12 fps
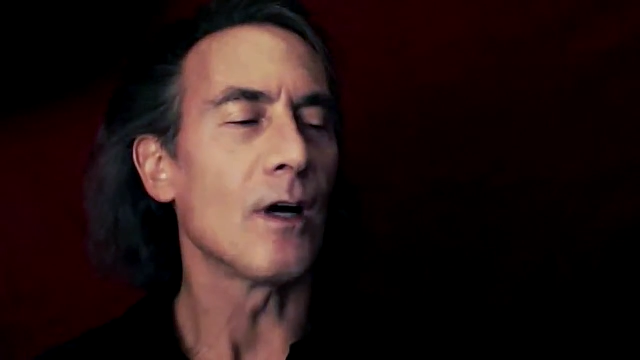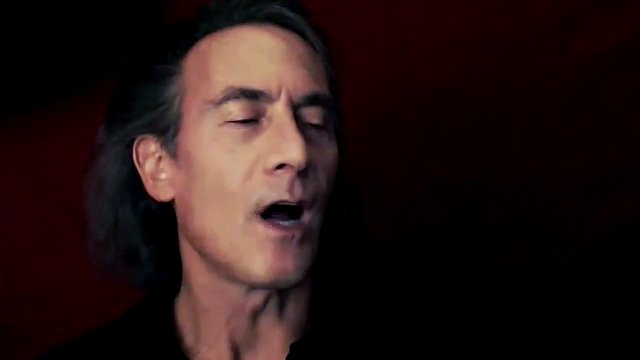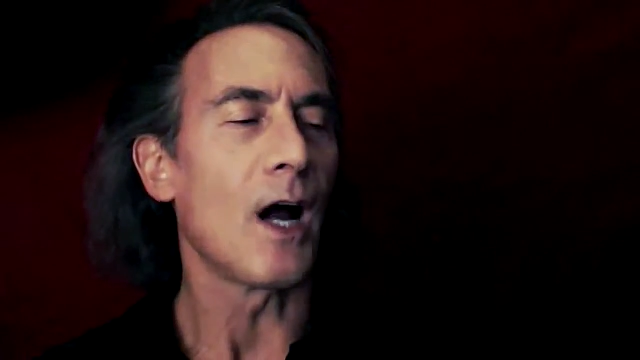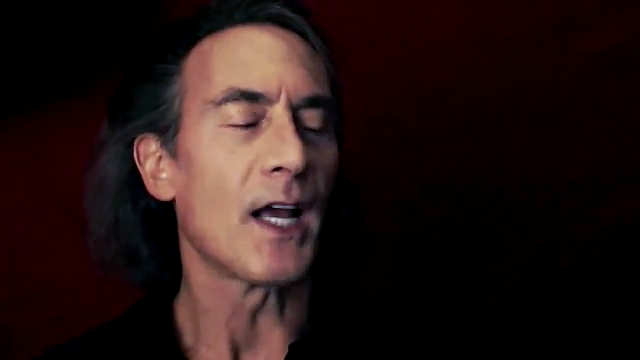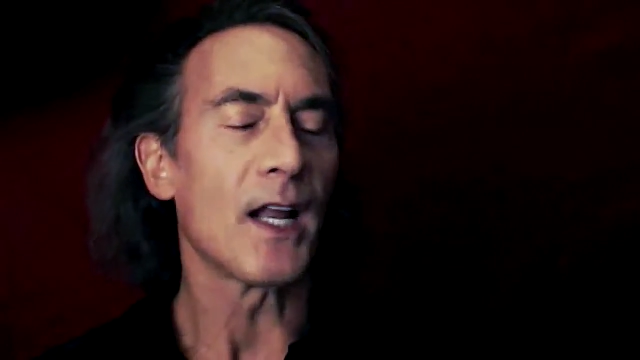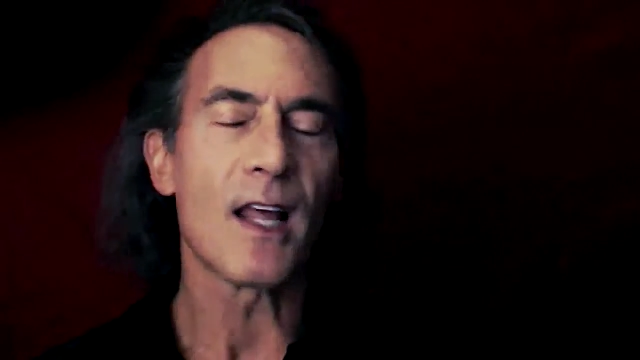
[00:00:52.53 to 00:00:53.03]

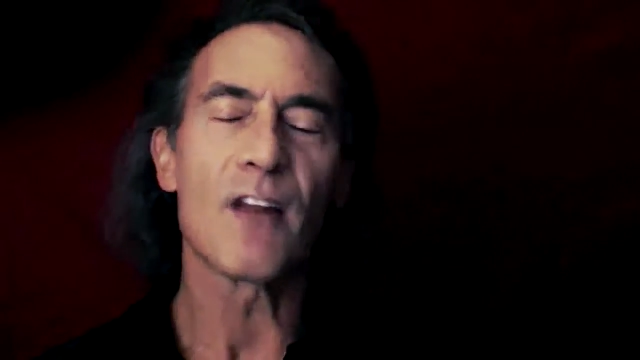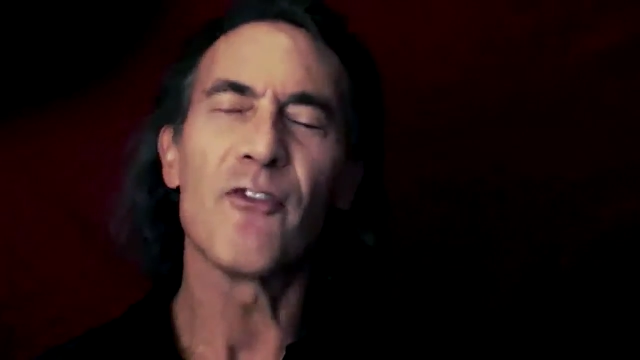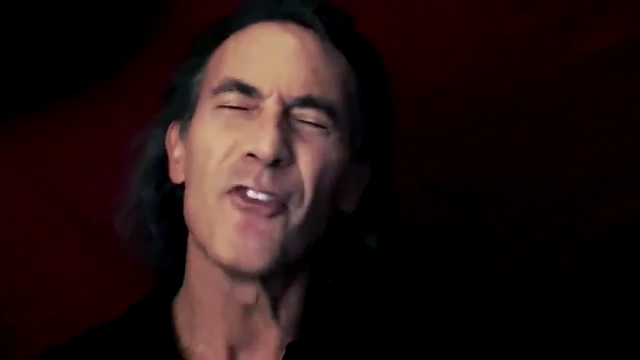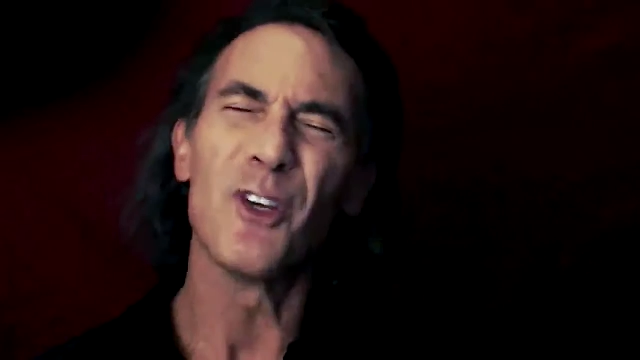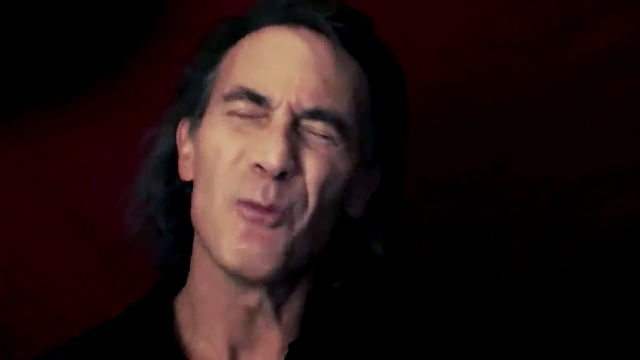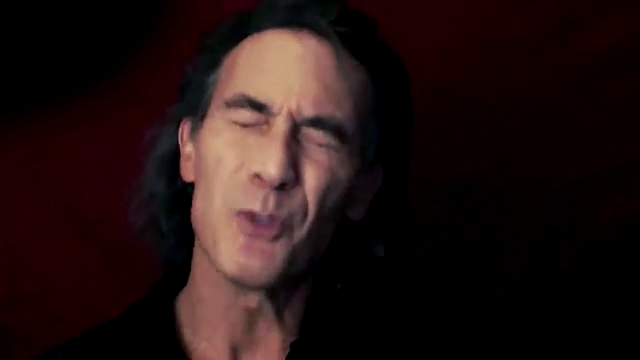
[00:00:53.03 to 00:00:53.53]
I got out of
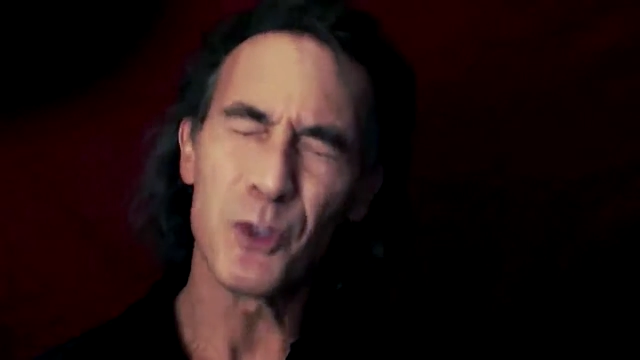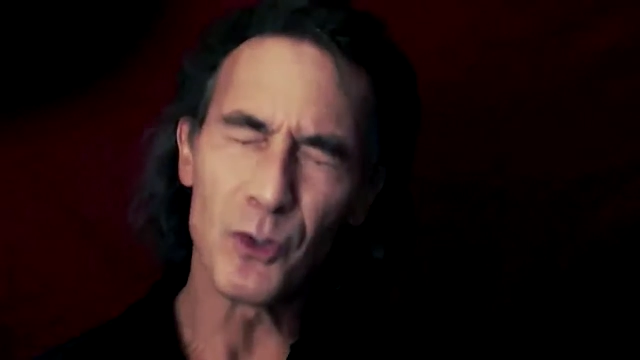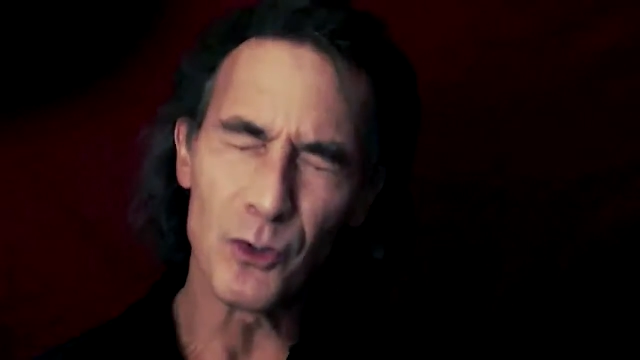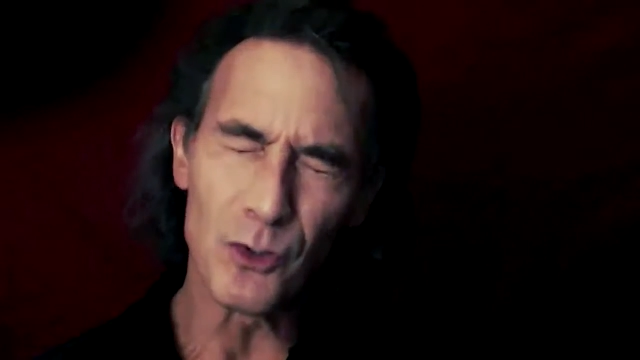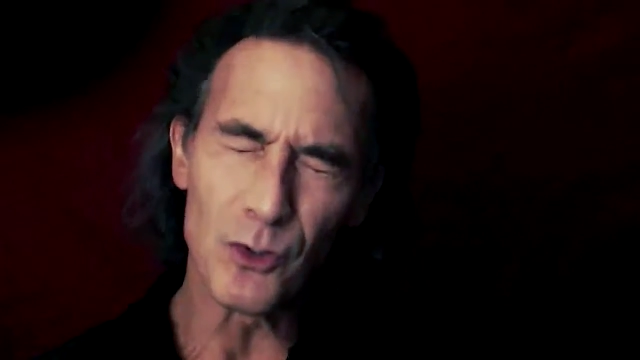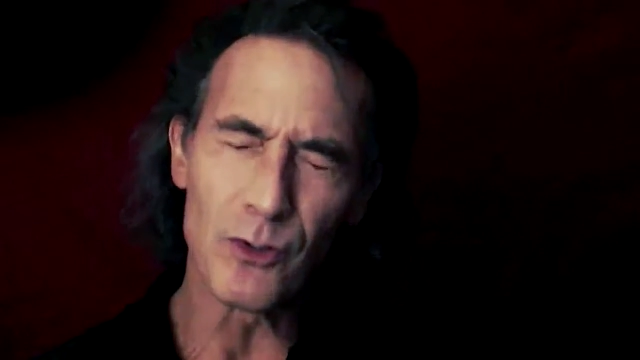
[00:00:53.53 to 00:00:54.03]
film
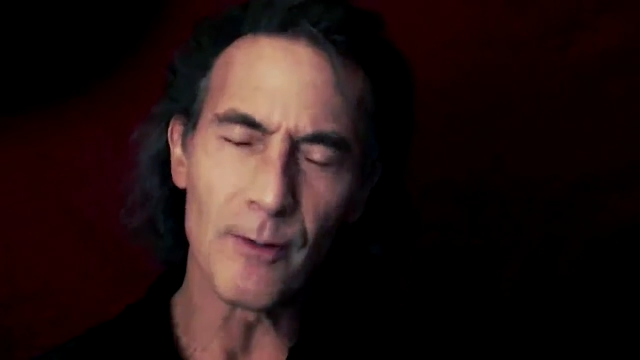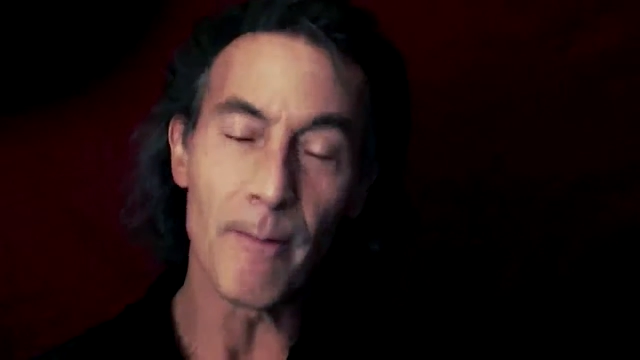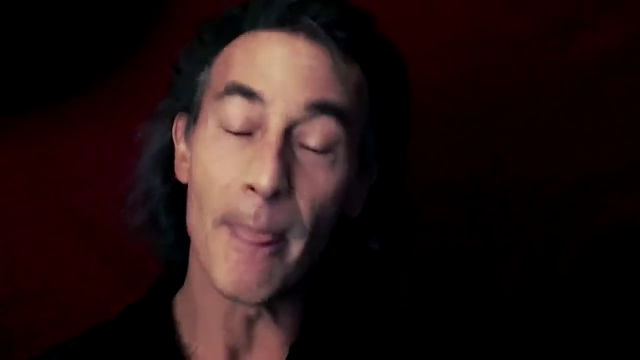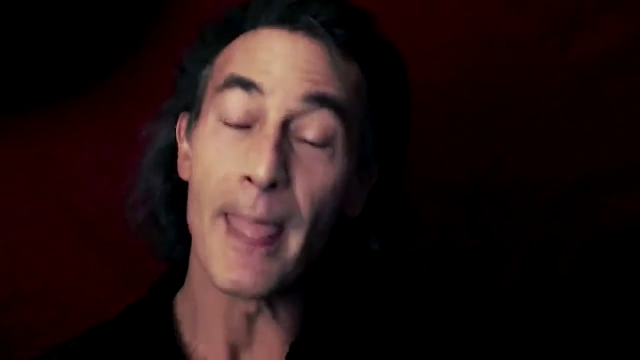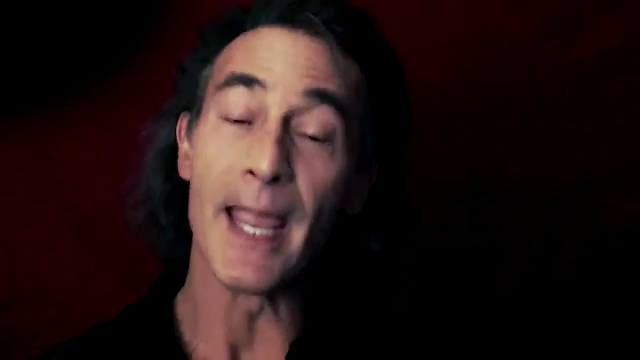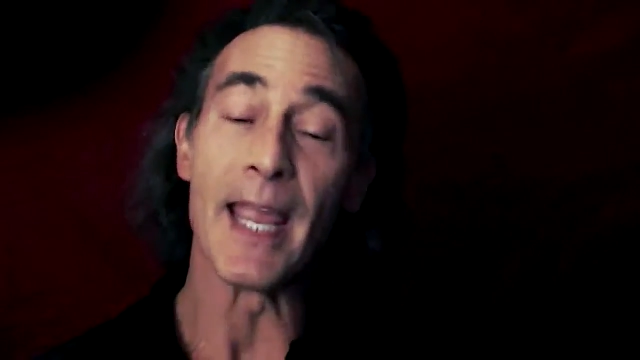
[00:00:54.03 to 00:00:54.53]
school
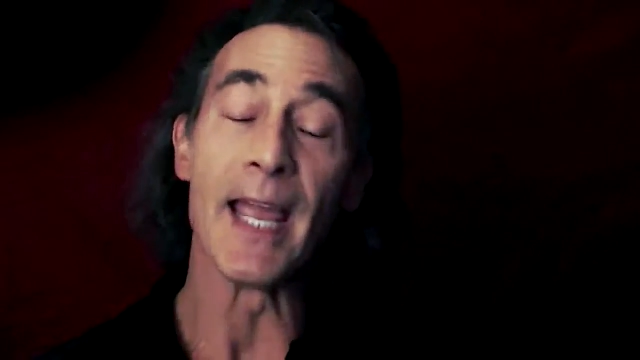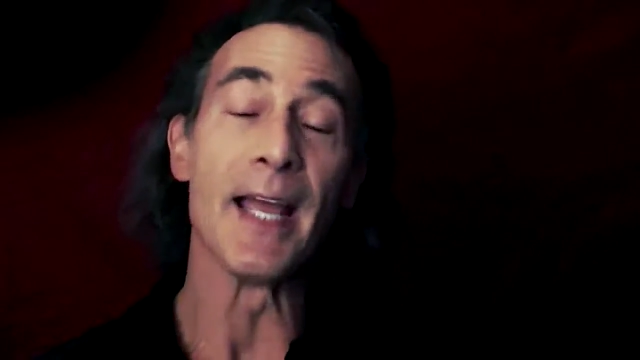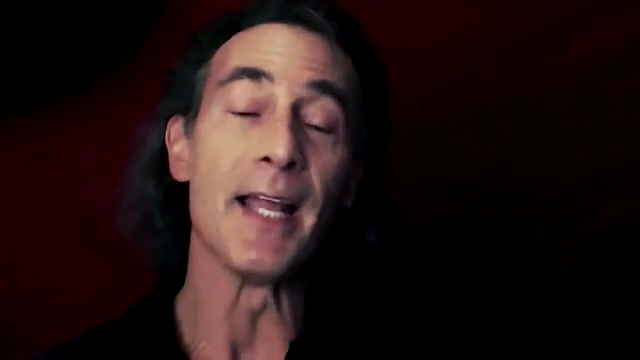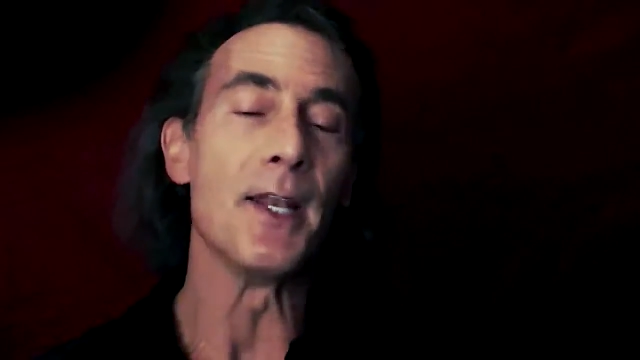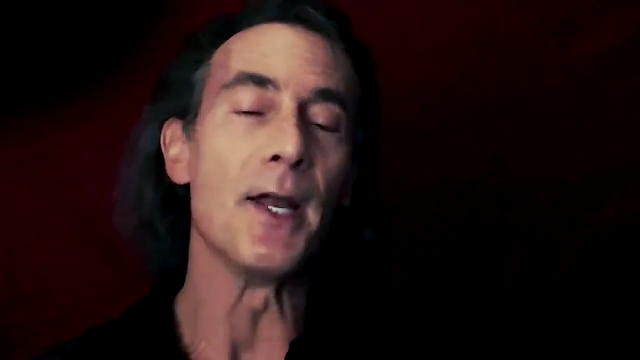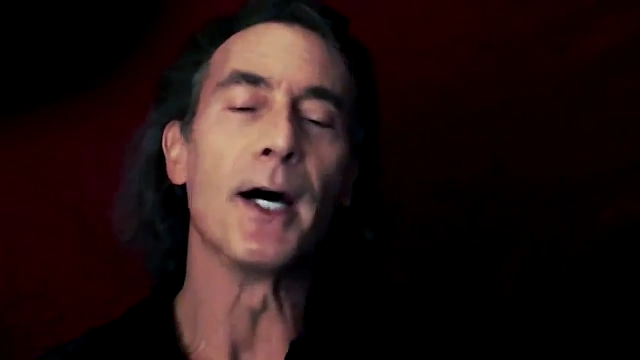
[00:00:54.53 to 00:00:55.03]

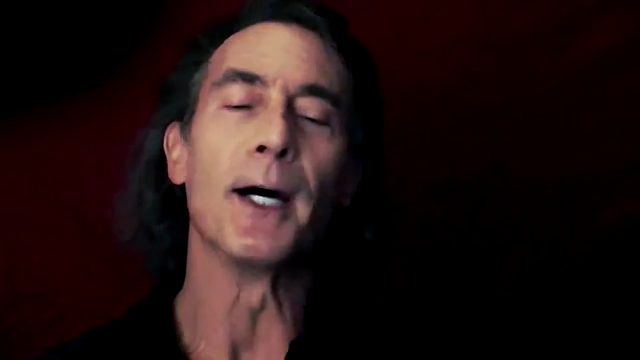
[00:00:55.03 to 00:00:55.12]
and